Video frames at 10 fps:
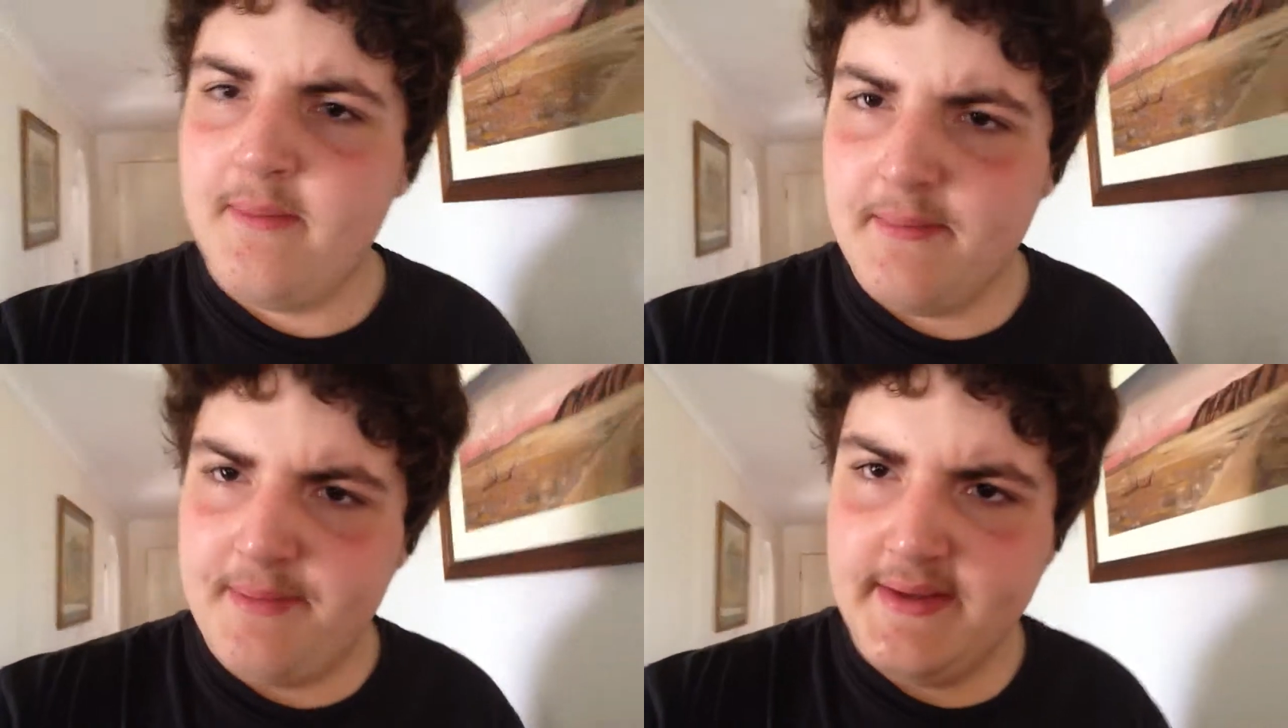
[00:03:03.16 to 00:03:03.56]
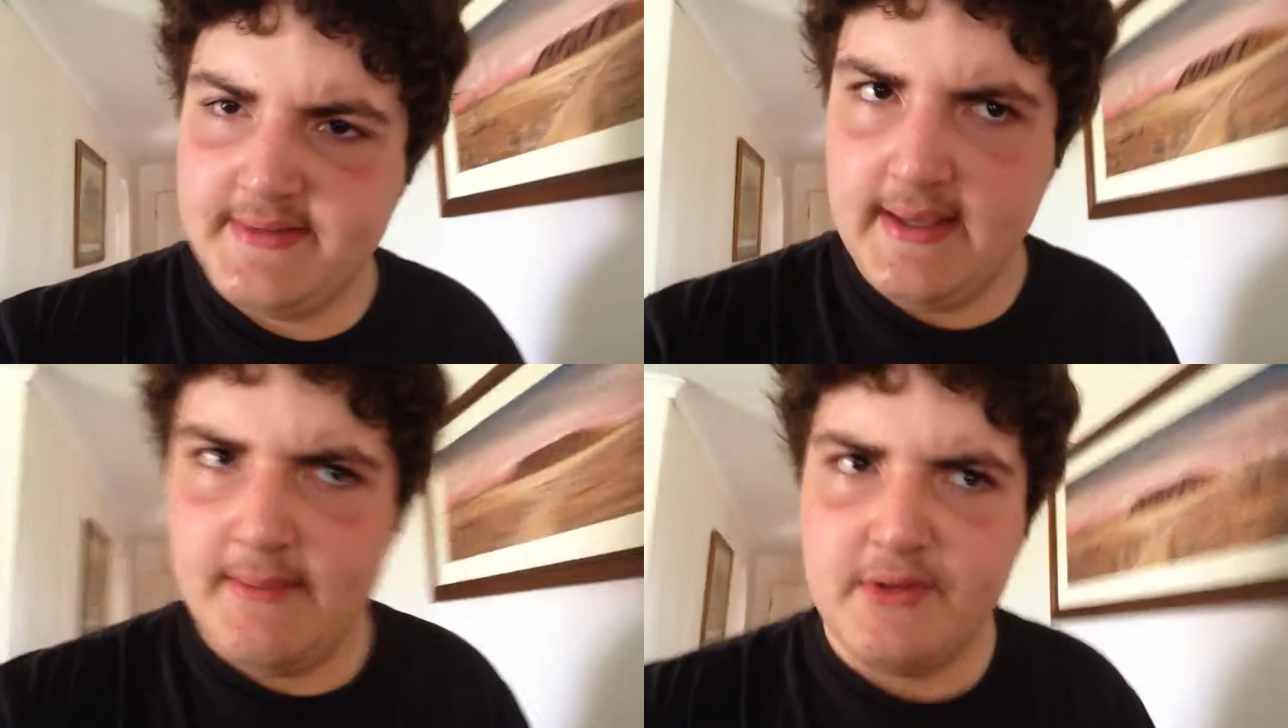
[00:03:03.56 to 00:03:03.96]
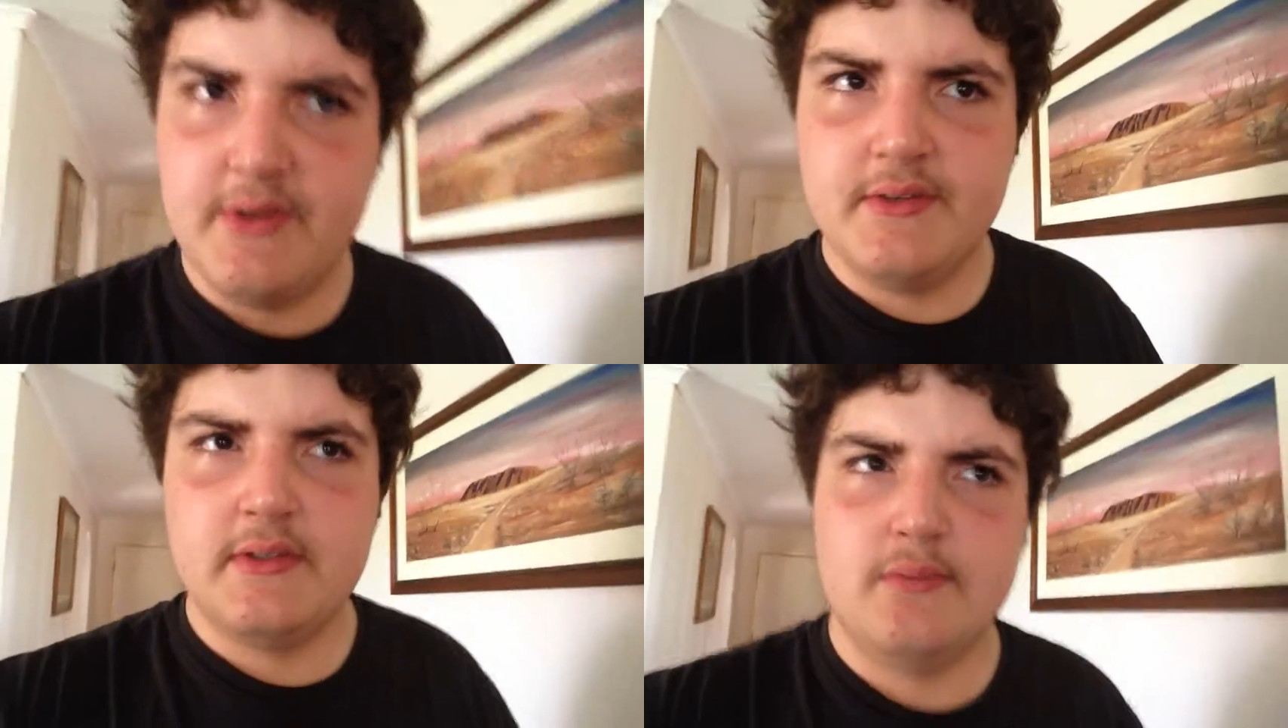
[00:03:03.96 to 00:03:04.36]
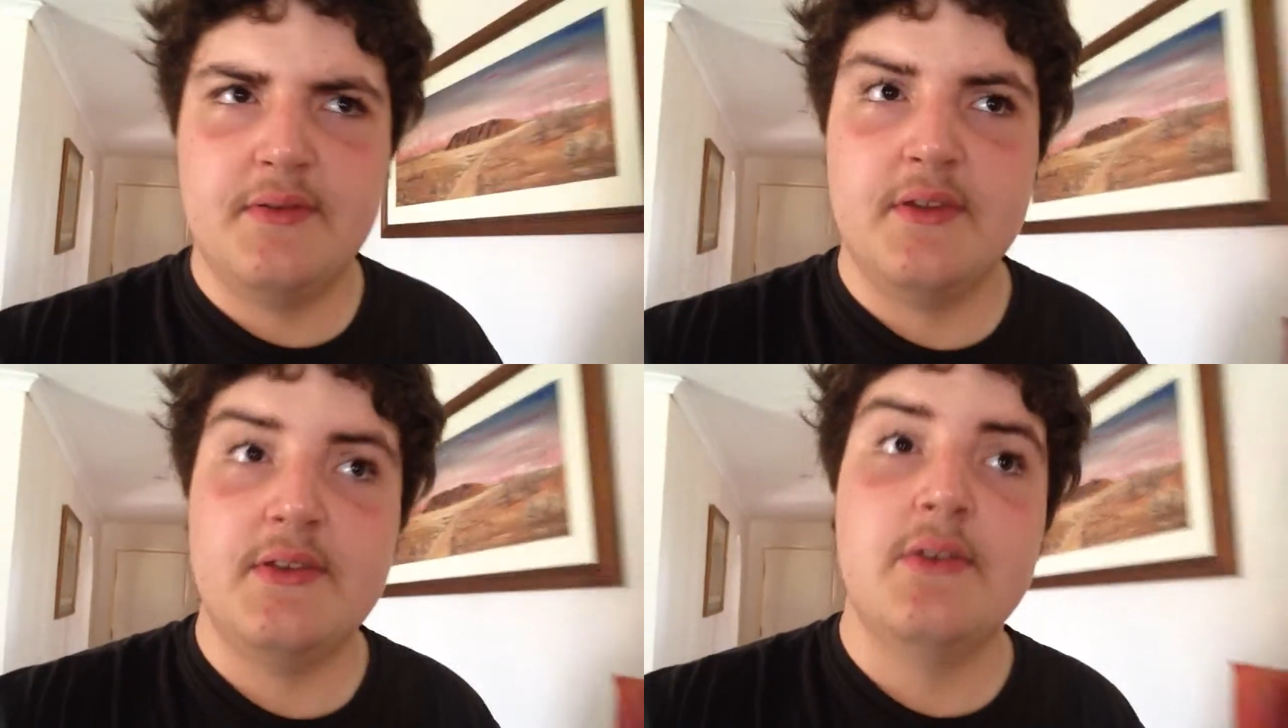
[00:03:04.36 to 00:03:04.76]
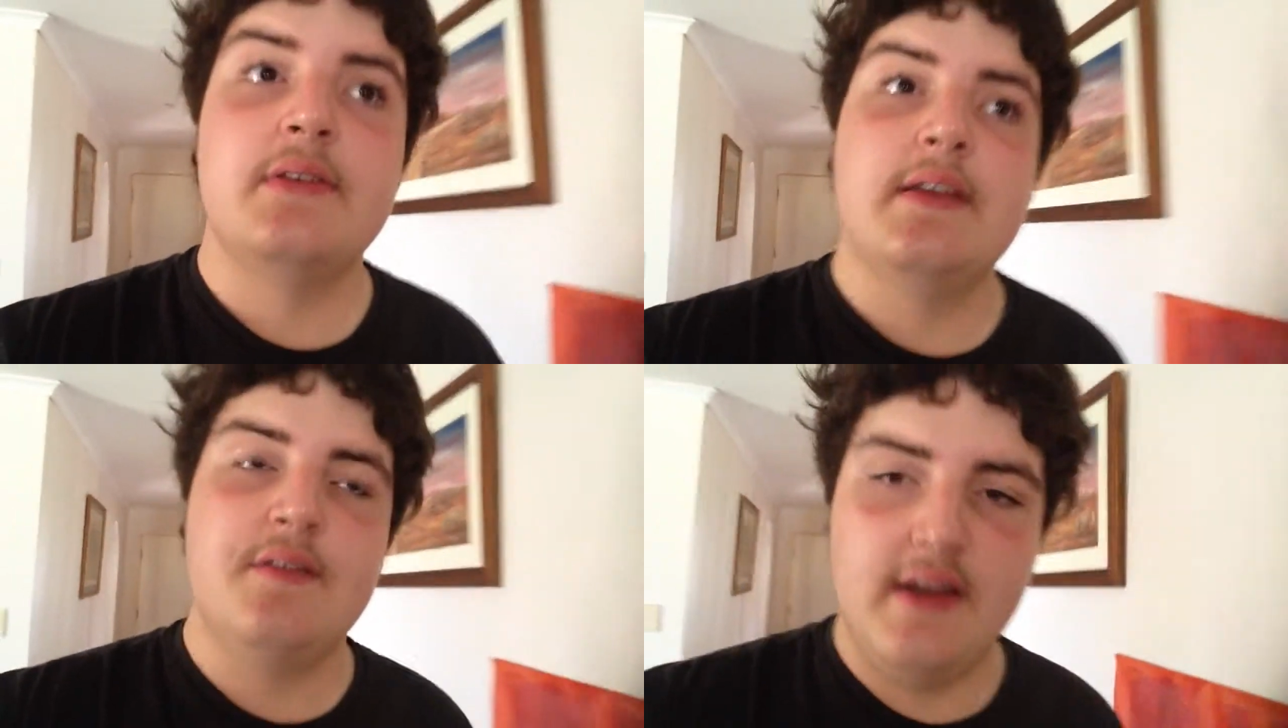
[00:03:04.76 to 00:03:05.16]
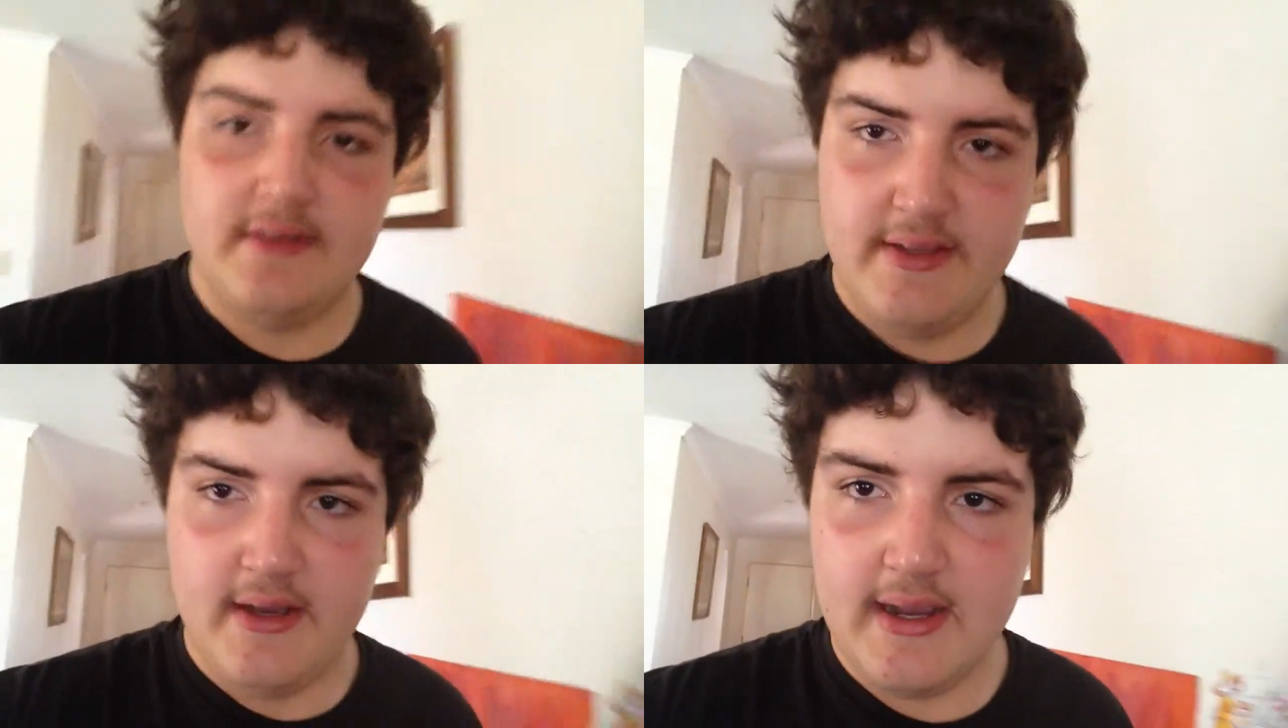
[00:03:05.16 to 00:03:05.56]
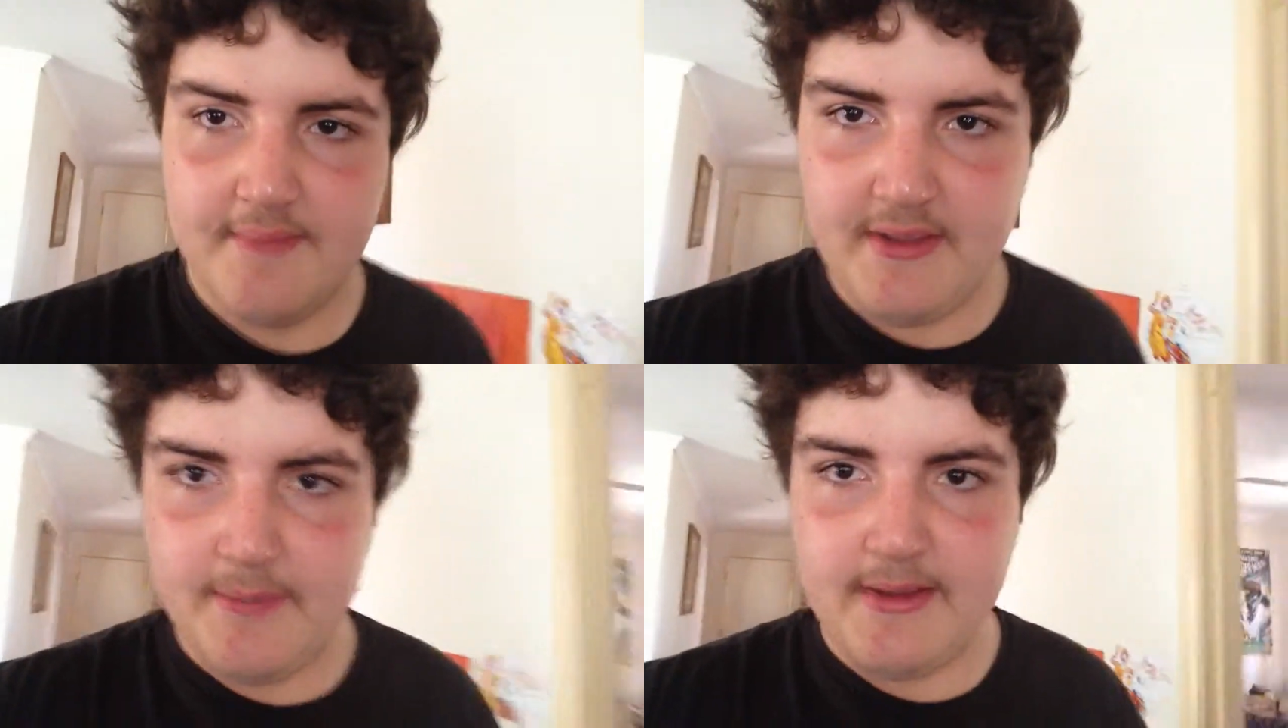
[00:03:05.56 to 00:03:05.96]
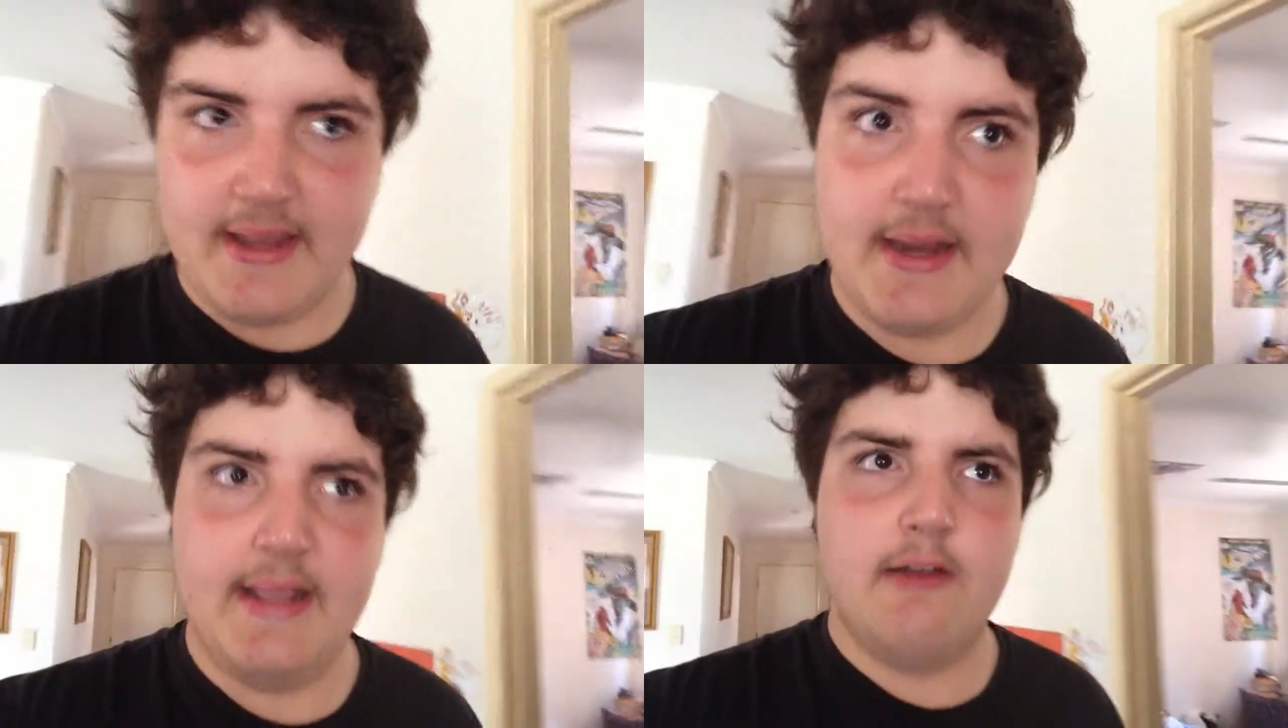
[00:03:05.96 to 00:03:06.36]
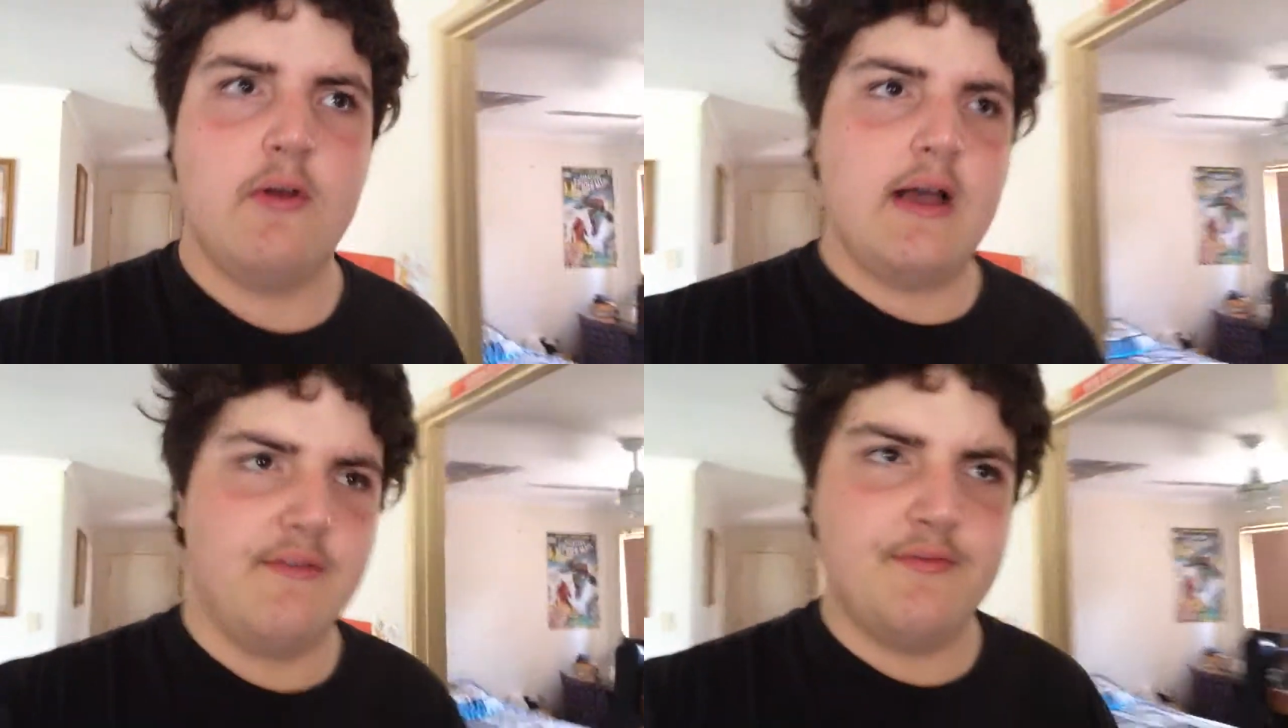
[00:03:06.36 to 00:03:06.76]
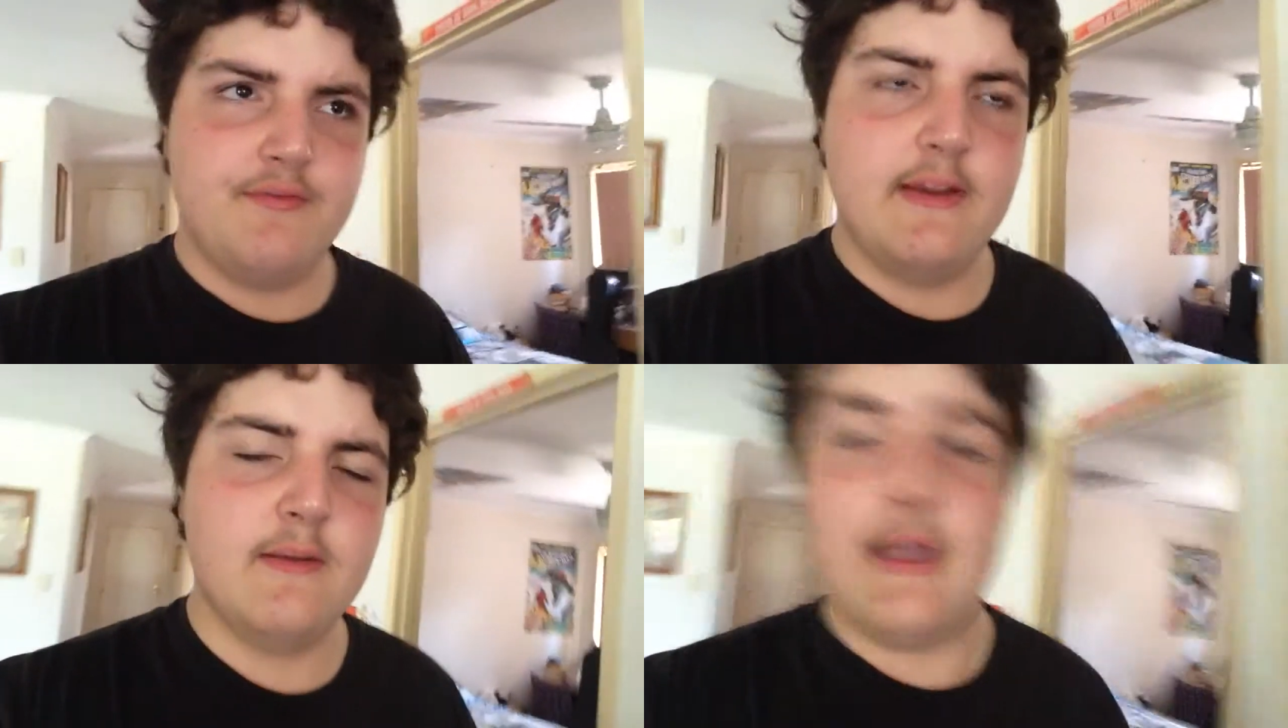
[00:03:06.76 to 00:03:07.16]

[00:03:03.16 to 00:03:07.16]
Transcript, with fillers: about PC because with the new 780 Ti, I'm thinking about getting it'll have it'll